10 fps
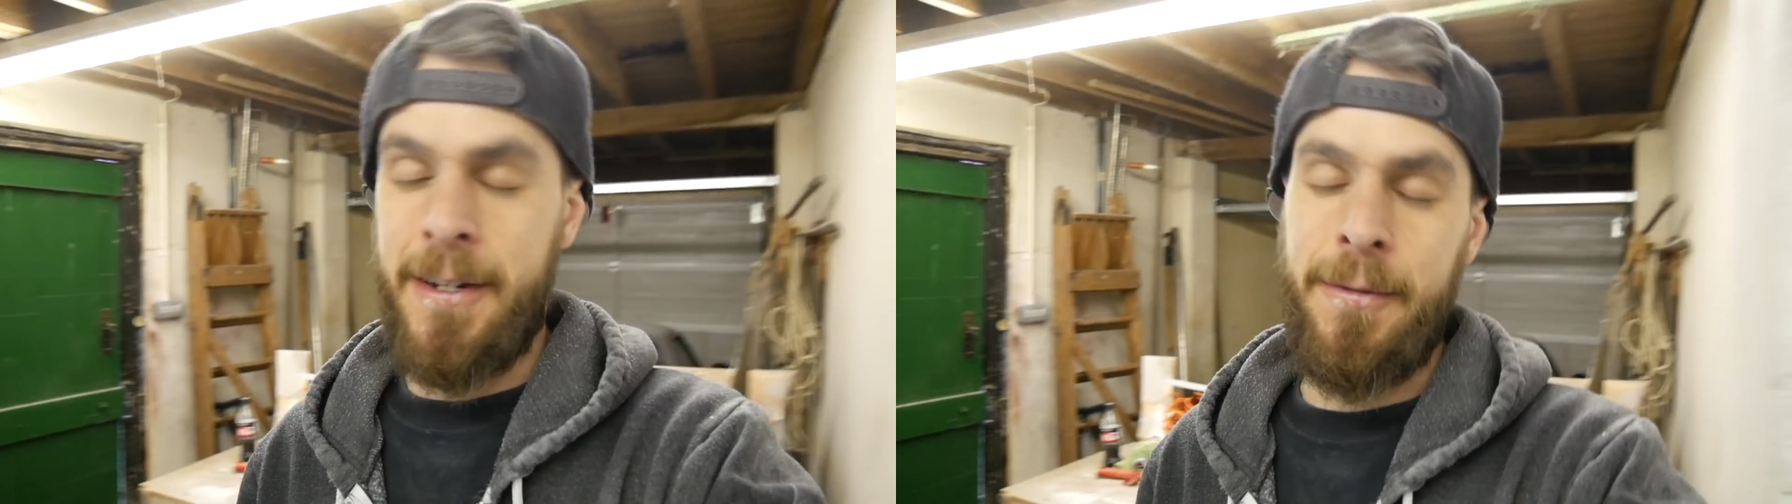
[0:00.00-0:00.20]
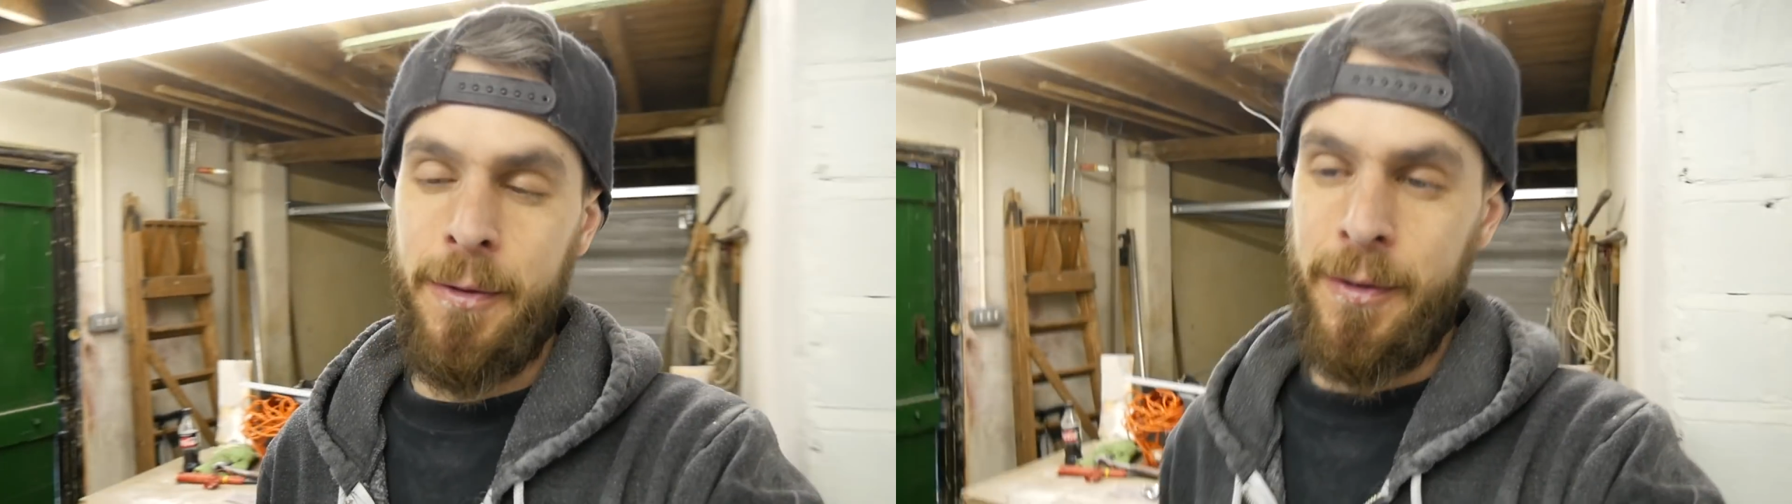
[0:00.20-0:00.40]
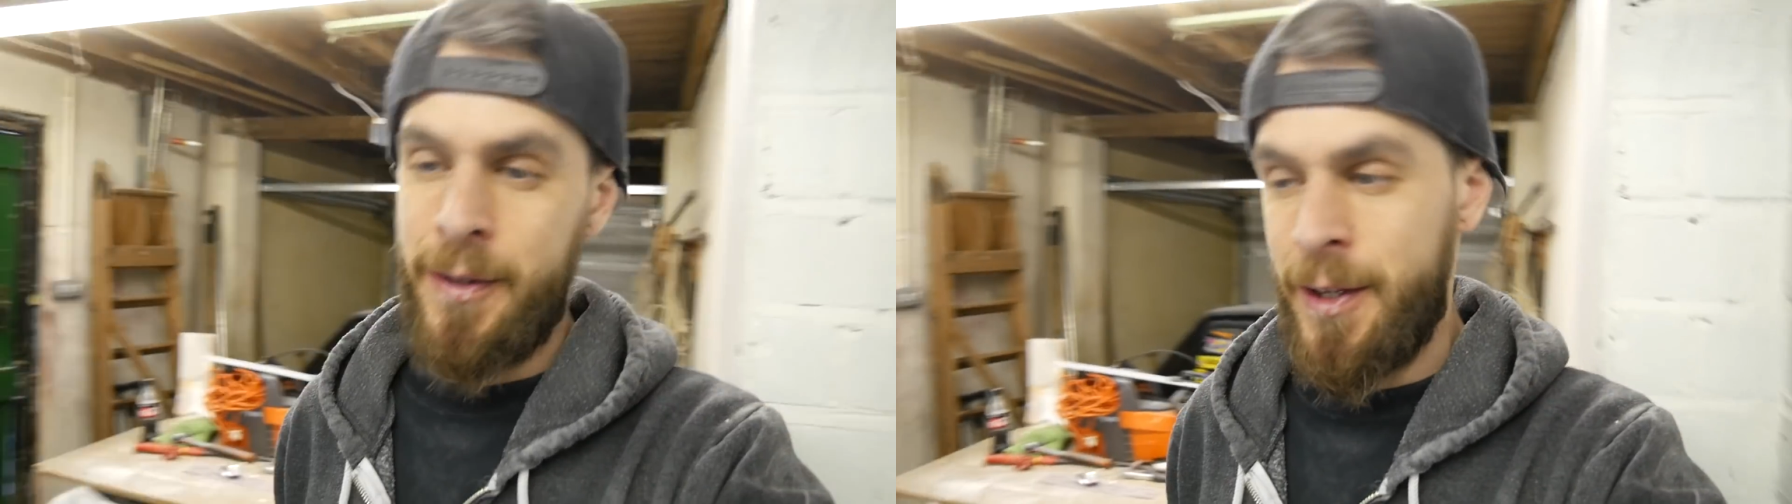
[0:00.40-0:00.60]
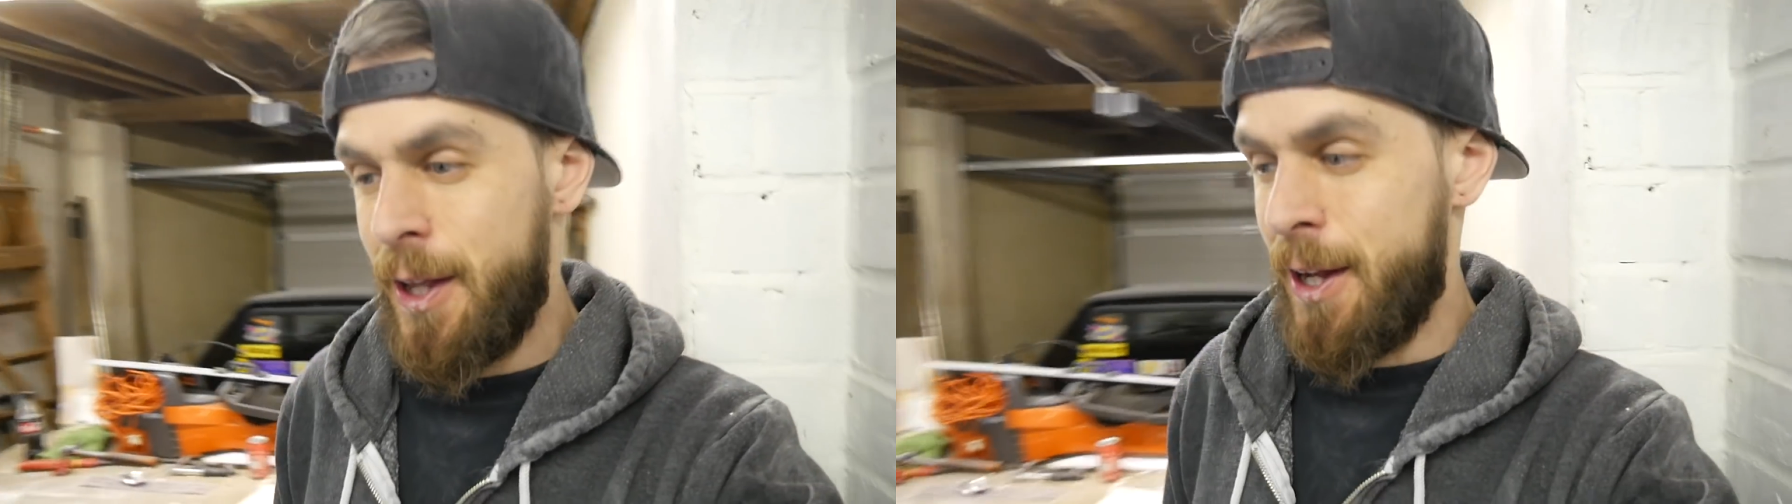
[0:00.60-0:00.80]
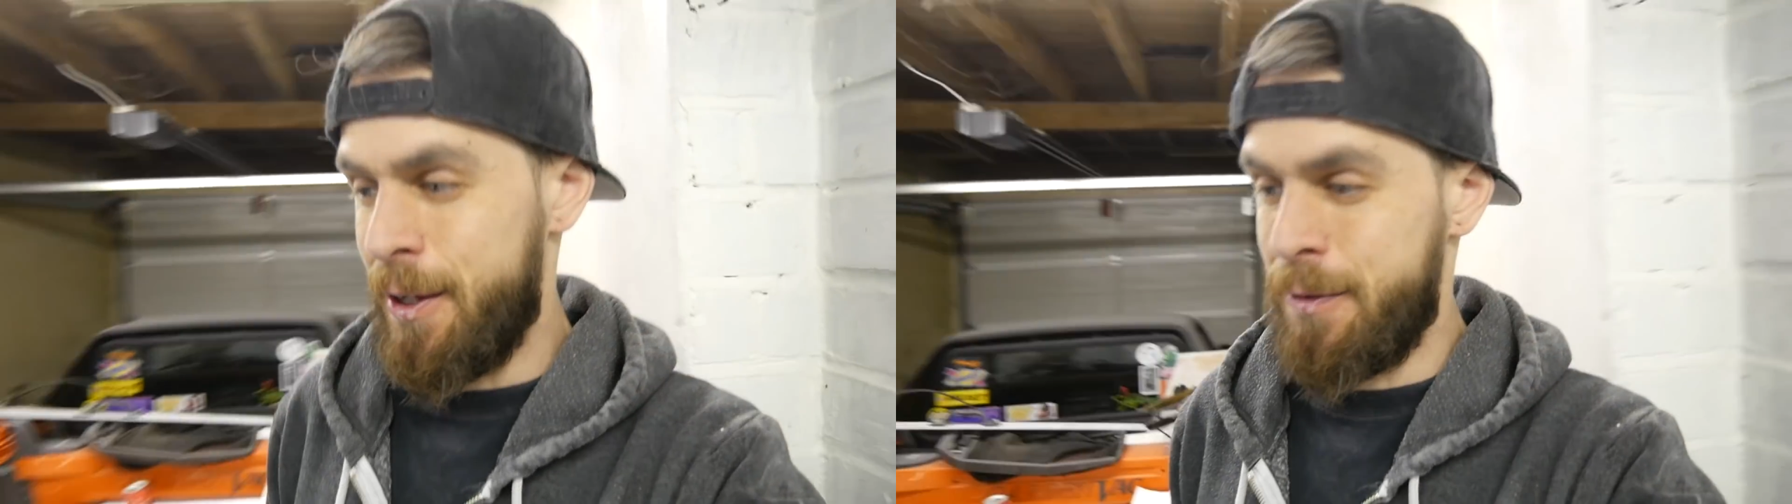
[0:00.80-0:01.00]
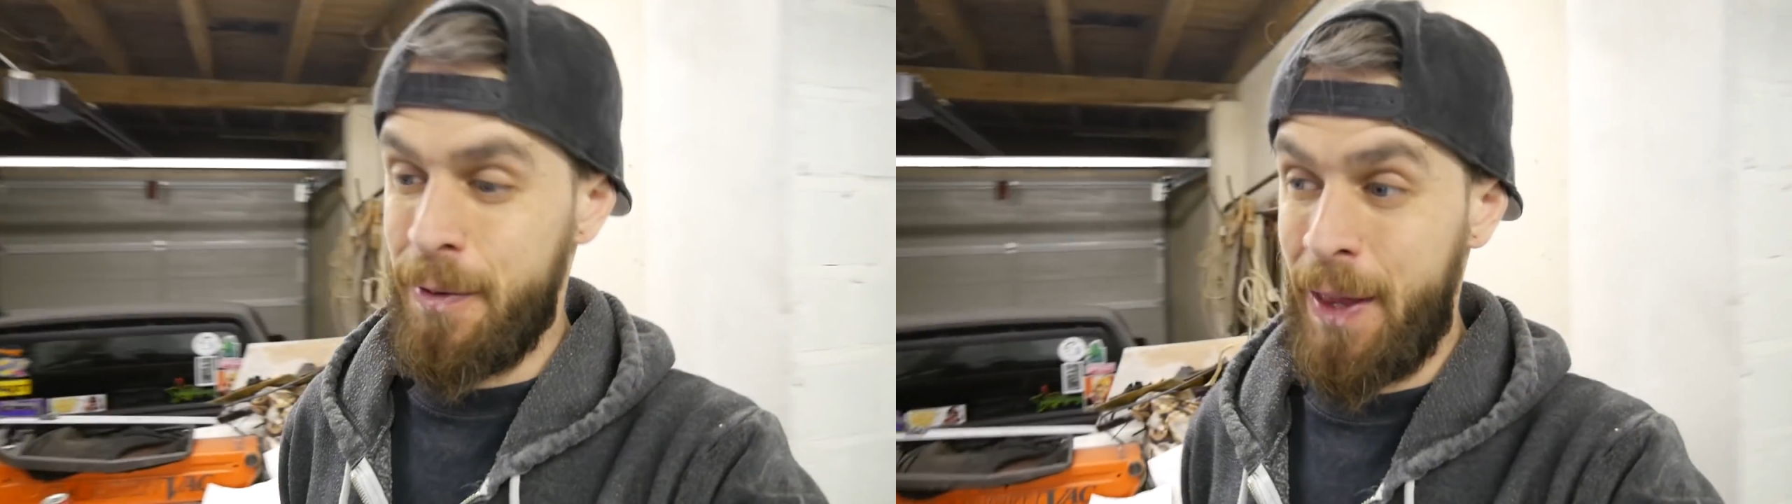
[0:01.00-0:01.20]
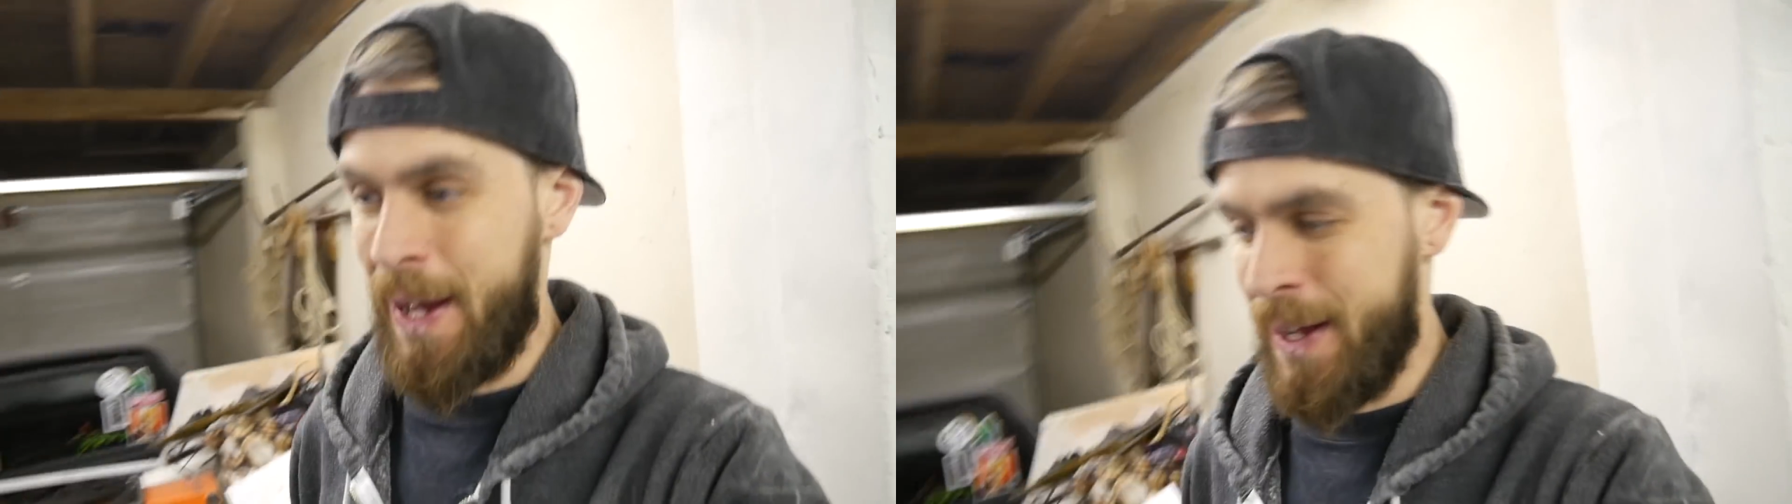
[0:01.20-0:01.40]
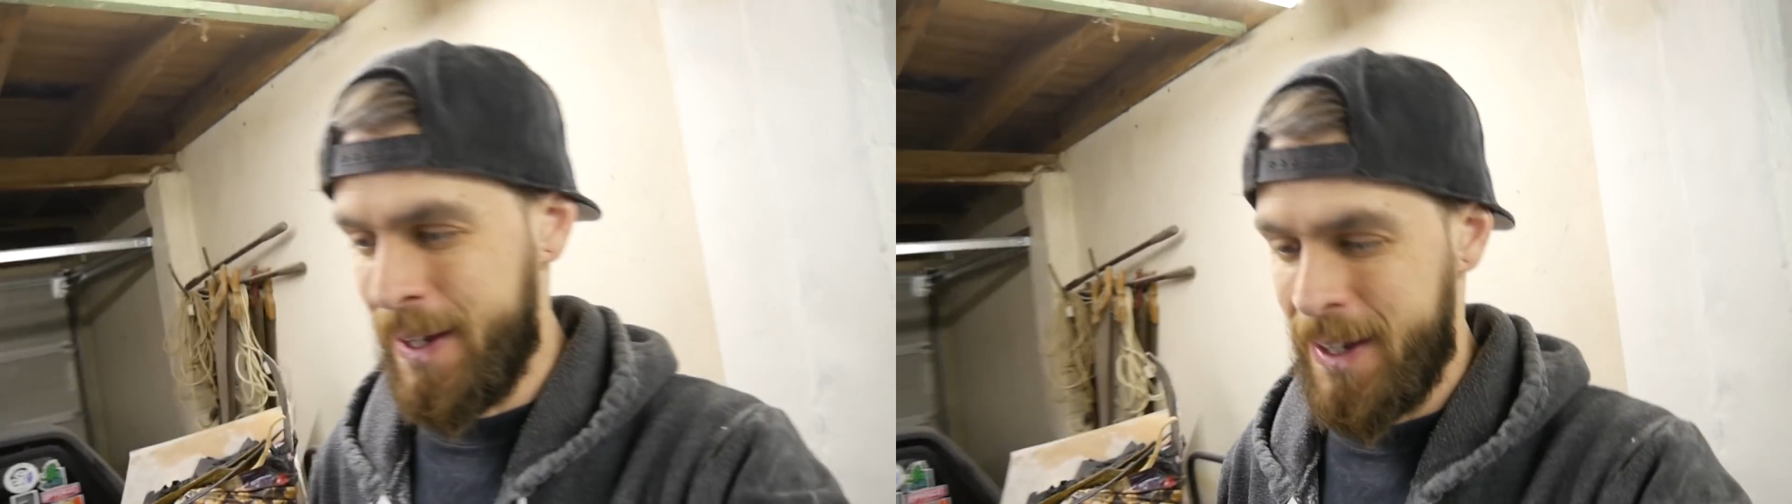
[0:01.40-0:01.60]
live with that